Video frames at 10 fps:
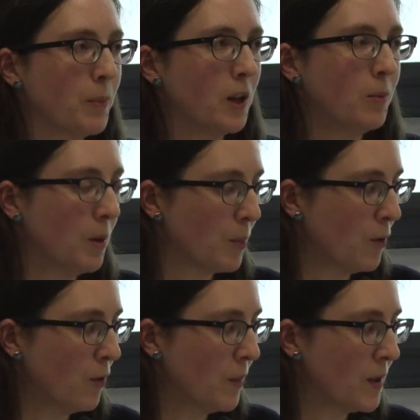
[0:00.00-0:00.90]
kind of be
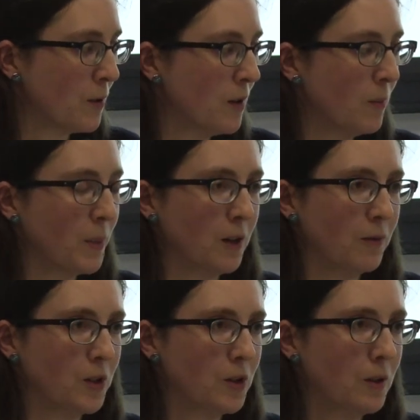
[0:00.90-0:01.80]
improvements or even
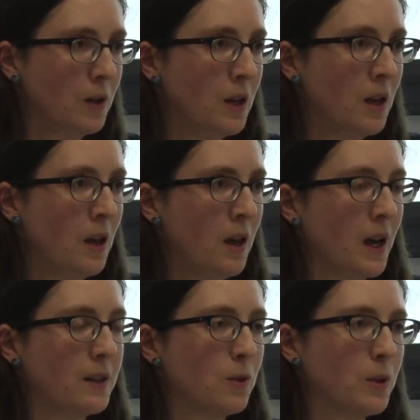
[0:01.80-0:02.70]
beneficial.
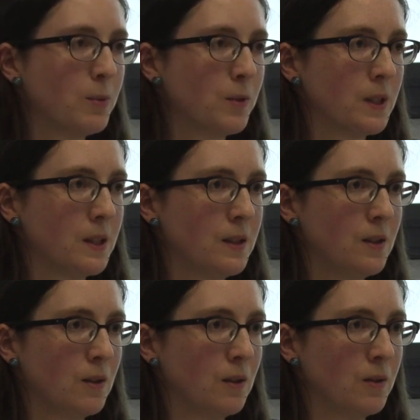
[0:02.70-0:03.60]
And so I suppose a
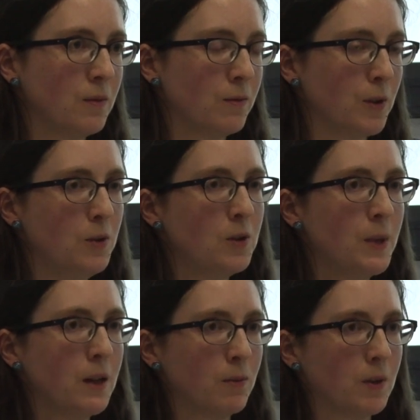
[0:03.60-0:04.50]
decision for you to
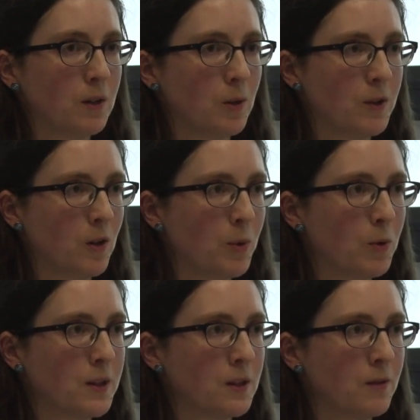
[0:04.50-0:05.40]
make in terms of your
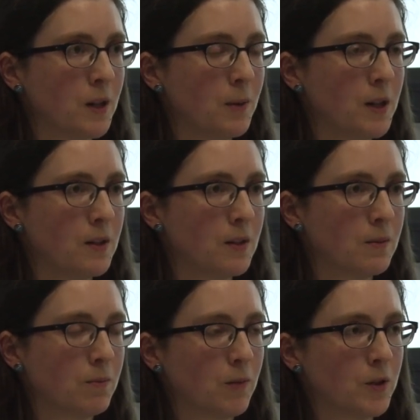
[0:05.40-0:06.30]
process evaluation is,
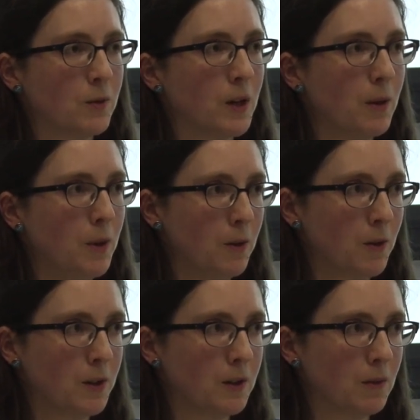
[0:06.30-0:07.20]
first of all, how are you
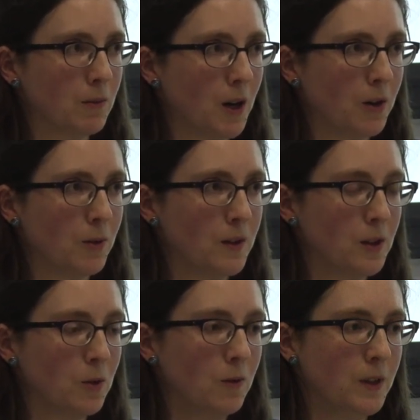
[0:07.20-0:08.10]
going to characterize the
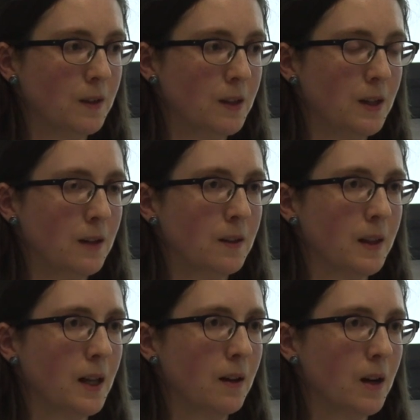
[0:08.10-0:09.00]
two of these things, and
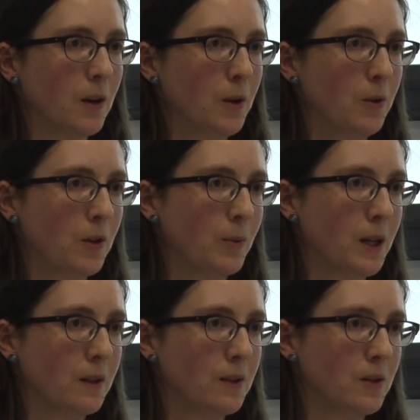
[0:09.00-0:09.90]
then how are you going to make
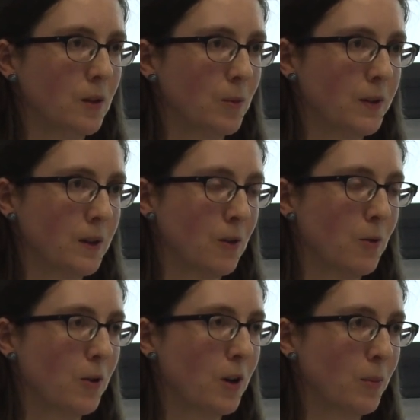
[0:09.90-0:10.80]
a decision on what's a
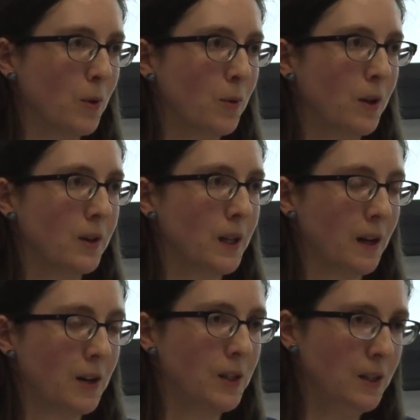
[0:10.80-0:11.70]
core component that
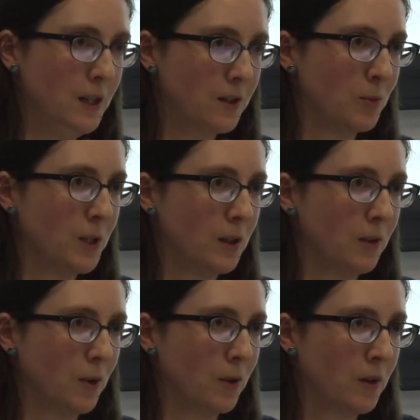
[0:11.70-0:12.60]
actually needs to be
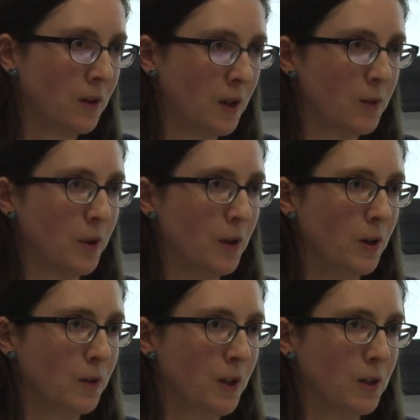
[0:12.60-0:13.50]
delivered as part of your
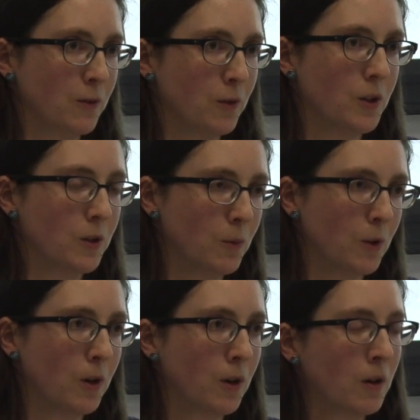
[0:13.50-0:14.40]
intervention for it to
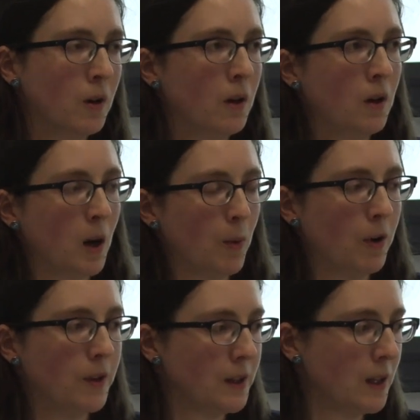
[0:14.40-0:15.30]
work, and what
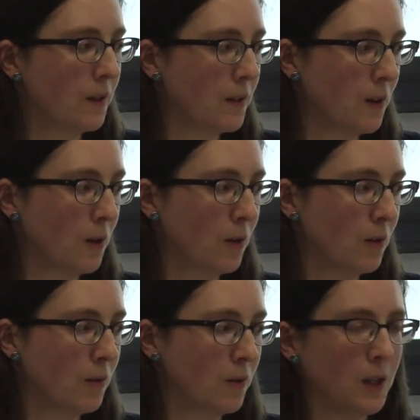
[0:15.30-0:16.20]
are the things that are,
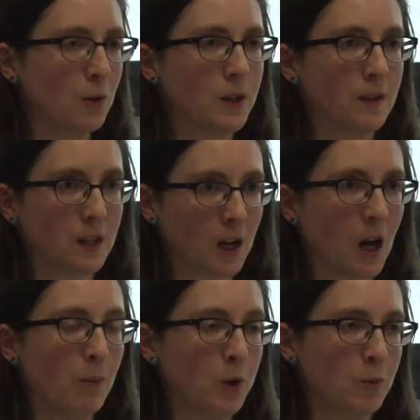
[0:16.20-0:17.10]
you know, things that
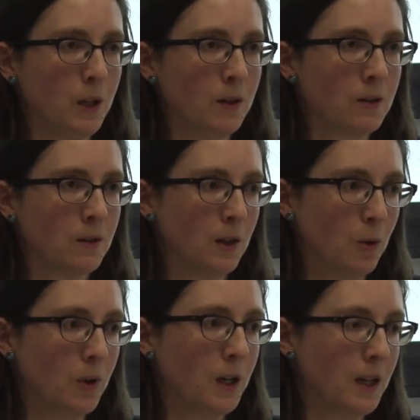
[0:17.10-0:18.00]
can be tweaked
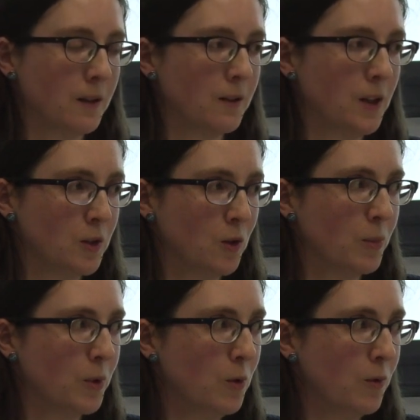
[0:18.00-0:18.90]
locally at a site to
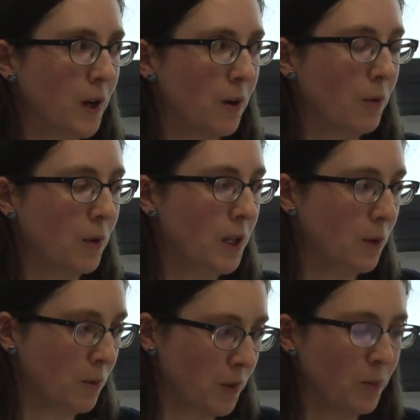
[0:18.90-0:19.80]
improve how, you
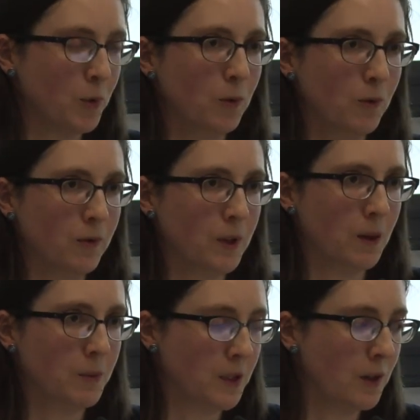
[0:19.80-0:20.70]
know, improved
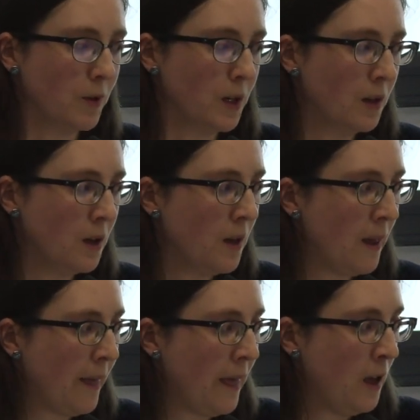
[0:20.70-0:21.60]
delivery.
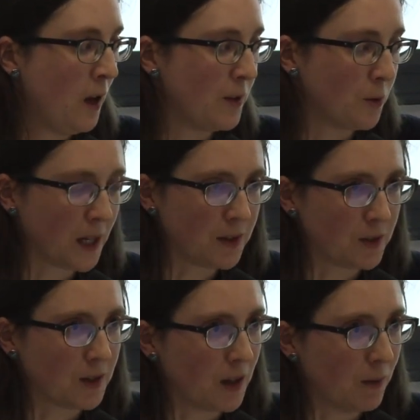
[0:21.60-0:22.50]
And so that's
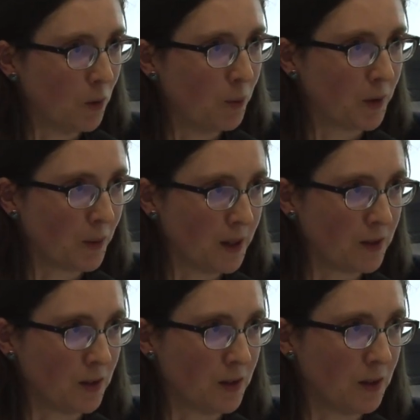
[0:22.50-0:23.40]
just a kind of open
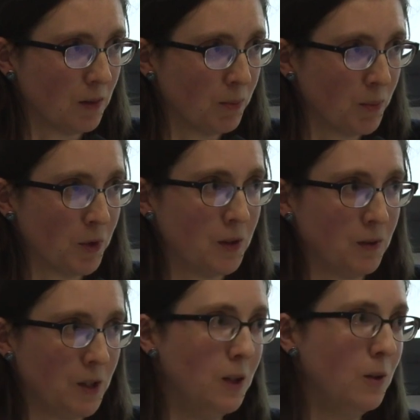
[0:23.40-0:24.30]
question to put
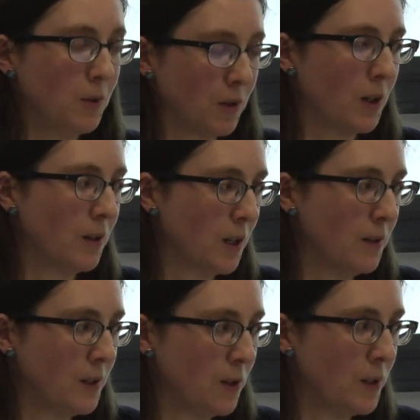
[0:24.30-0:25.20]
to you to kind of
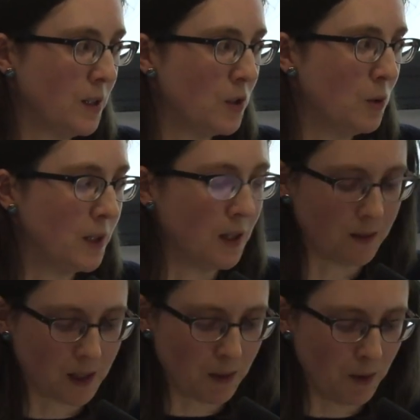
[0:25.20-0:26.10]
consider these two things
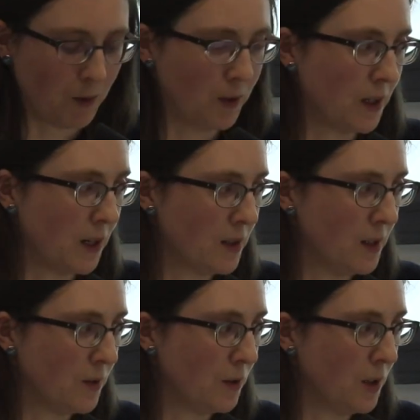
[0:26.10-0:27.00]
and how you're going to actually
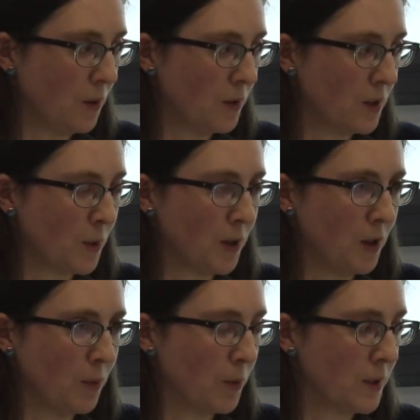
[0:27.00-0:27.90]
study those as part of
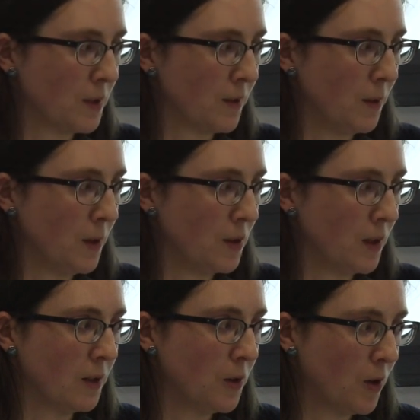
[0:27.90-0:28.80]
your process evaluation.
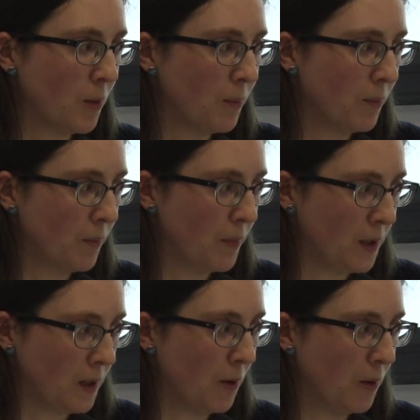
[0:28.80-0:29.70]
I'll talk a
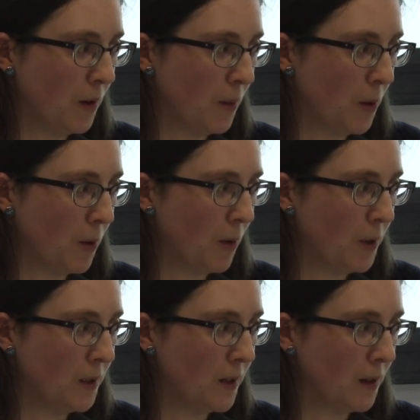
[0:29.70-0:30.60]
bit now about how we
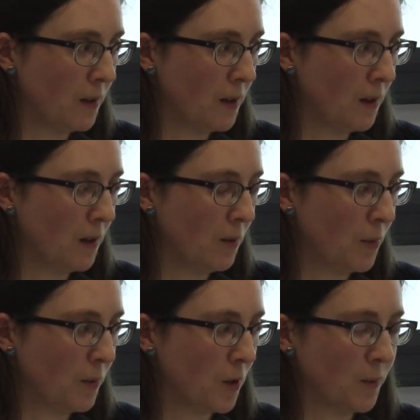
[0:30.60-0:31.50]
did that in
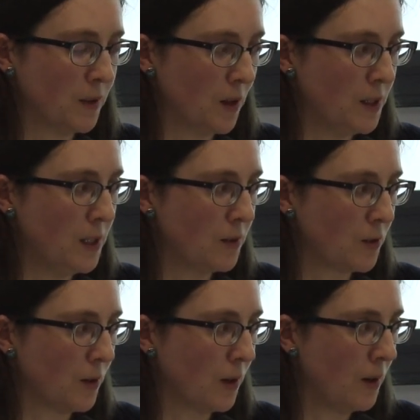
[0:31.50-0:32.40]
terms of the IDEAS
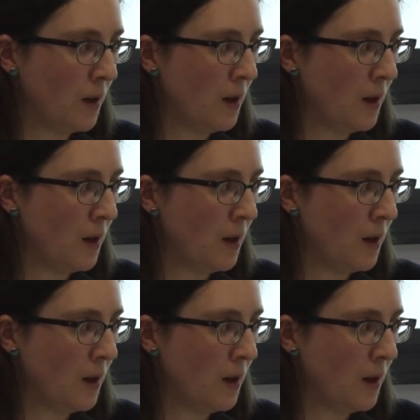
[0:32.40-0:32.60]
trial.